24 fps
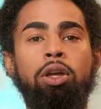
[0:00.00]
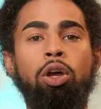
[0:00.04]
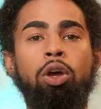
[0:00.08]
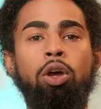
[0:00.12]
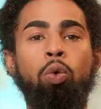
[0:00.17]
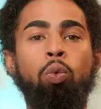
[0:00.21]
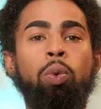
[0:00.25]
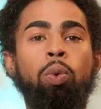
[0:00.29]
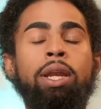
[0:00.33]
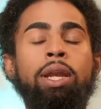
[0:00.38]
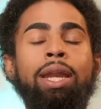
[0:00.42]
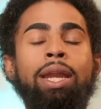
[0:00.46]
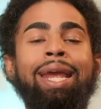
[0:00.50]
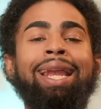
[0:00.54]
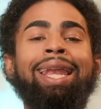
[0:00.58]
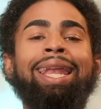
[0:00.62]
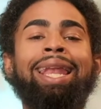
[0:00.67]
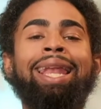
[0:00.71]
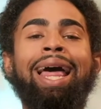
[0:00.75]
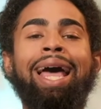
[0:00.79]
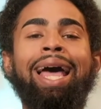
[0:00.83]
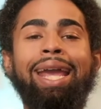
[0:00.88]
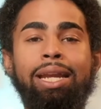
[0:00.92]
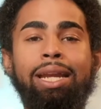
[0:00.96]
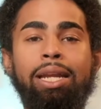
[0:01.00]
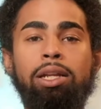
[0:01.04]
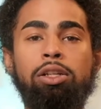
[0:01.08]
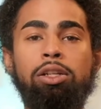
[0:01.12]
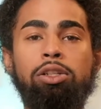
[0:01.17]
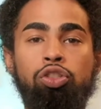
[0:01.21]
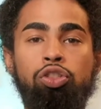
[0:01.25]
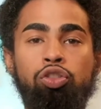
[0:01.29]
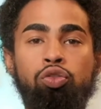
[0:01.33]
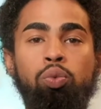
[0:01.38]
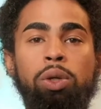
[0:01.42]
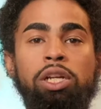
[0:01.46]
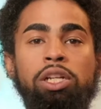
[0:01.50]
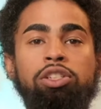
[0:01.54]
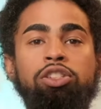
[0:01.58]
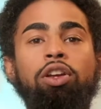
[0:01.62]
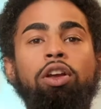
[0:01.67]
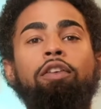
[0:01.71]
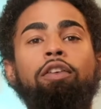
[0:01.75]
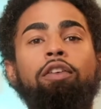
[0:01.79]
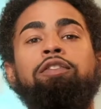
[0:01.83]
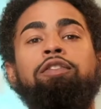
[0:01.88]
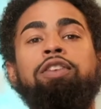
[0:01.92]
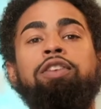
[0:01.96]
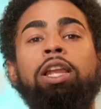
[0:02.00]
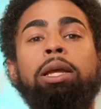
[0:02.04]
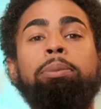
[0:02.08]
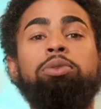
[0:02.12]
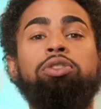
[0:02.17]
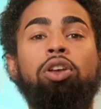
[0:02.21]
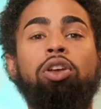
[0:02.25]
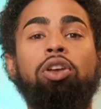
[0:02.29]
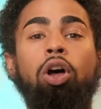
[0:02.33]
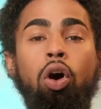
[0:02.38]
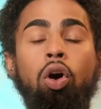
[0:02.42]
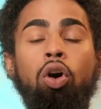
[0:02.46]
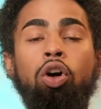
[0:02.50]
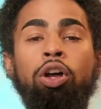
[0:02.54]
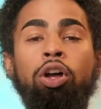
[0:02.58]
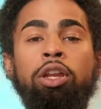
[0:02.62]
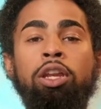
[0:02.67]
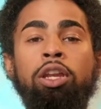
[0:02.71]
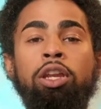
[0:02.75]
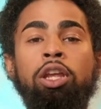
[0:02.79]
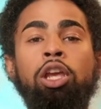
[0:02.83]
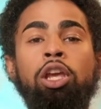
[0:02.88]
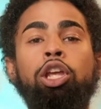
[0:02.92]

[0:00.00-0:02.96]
when a light switch flips on,